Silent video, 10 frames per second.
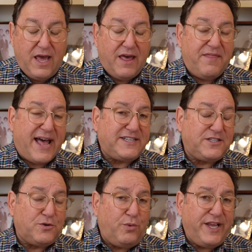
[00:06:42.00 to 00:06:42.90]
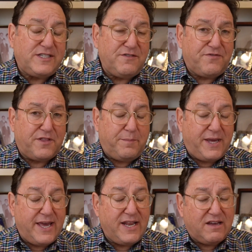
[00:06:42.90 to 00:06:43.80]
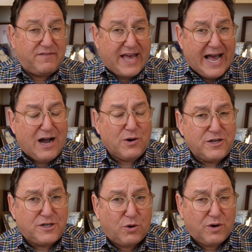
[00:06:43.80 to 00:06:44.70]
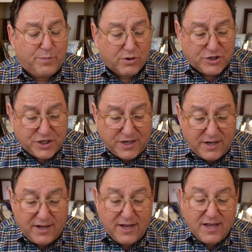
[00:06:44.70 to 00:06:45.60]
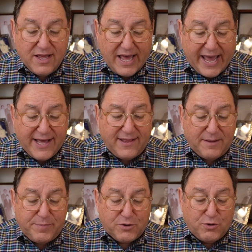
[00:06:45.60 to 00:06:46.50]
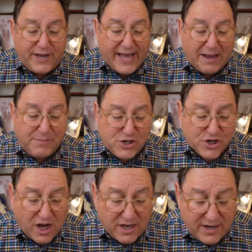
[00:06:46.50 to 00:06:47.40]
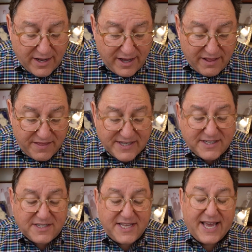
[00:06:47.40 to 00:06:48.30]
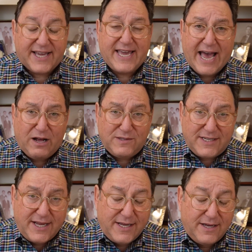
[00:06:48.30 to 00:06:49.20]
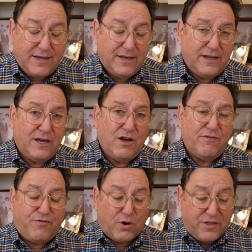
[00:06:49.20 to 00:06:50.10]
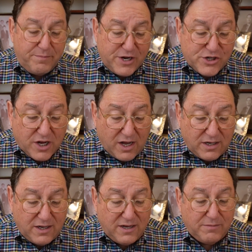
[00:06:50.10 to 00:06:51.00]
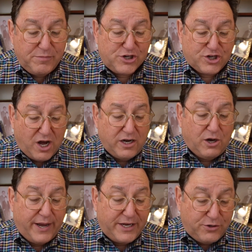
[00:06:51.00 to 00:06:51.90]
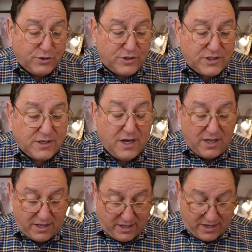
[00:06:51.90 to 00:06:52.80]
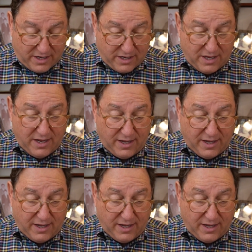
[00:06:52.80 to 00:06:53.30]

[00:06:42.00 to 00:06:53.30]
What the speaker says: And that's the reason for the beginning of our Torah portion, Eile Pekudei HaMishkan. This is the accounting for the Mishkan, Mishkan Ho'edus, the